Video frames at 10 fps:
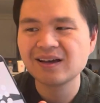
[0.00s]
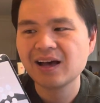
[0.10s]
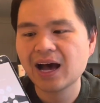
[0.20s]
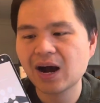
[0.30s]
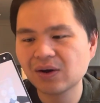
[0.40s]

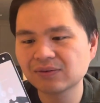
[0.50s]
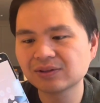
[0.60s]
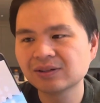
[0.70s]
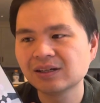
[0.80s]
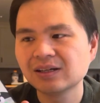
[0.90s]

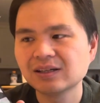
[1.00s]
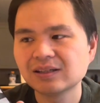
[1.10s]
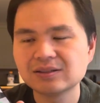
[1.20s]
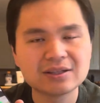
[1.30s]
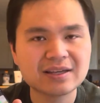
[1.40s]
However,
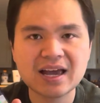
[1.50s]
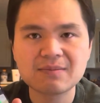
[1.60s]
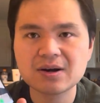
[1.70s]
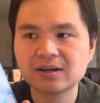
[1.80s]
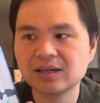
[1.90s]
the
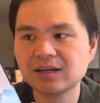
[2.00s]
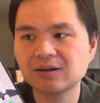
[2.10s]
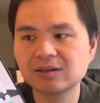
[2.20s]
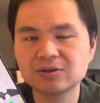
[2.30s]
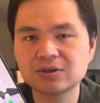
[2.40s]
camera here
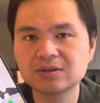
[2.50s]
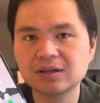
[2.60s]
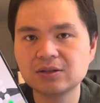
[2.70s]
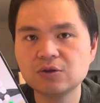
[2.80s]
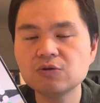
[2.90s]
is just
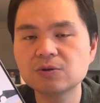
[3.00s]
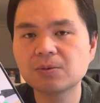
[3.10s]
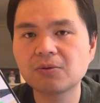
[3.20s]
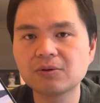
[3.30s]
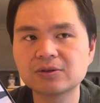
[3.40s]

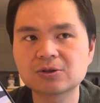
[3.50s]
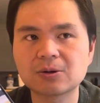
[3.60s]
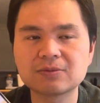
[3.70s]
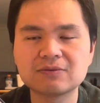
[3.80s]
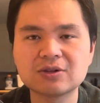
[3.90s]
unusable in
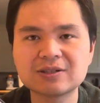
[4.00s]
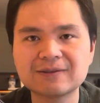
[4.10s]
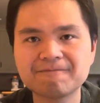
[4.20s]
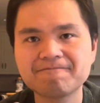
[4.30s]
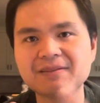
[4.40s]
terms of just
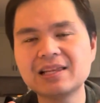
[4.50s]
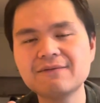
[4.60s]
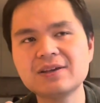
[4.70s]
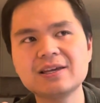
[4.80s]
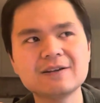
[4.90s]

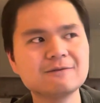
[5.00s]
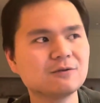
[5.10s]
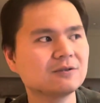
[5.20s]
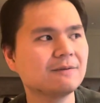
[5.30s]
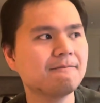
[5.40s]
living
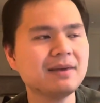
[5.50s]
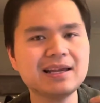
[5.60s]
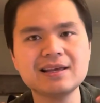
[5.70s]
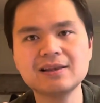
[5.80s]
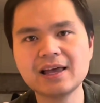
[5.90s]
just a
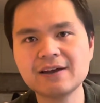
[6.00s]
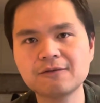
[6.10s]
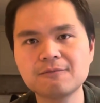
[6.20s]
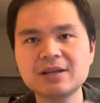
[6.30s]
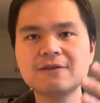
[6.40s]
media life
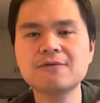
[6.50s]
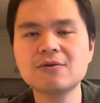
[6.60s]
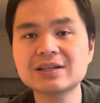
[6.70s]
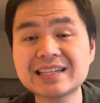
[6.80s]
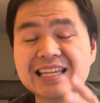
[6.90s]
or media
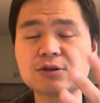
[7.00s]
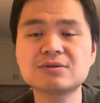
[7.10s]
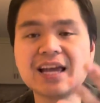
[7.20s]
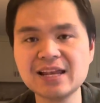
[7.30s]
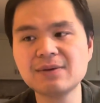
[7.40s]
focused
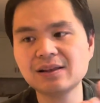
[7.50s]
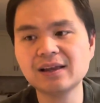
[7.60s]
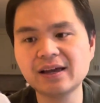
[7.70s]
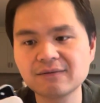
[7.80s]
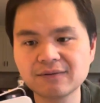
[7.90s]
entertainment
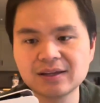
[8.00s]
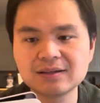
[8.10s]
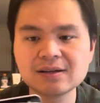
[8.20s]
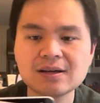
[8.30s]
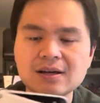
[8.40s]
life.
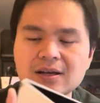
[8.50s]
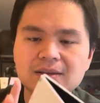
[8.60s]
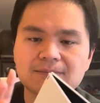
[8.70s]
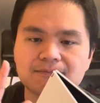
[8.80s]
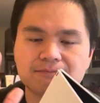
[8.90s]
And
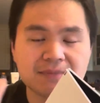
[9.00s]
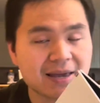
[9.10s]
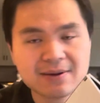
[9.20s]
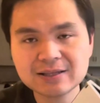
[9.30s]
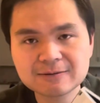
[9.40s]

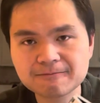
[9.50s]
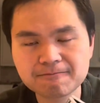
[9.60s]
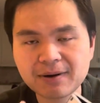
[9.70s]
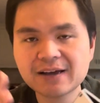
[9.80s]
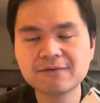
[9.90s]
maybe it's
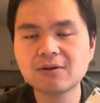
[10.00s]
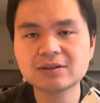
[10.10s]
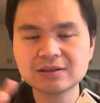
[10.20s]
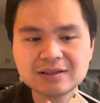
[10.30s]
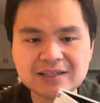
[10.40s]
by
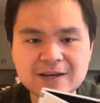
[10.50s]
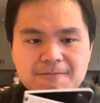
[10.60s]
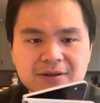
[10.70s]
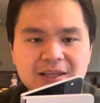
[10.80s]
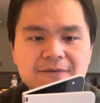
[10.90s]
fault of the team,
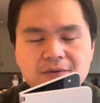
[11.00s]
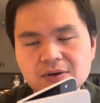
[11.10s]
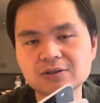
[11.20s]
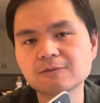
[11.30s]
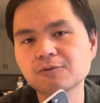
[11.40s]
but they
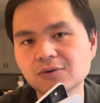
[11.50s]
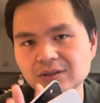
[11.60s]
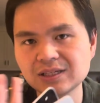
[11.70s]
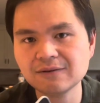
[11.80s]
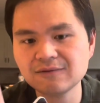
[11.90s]
focus on productivity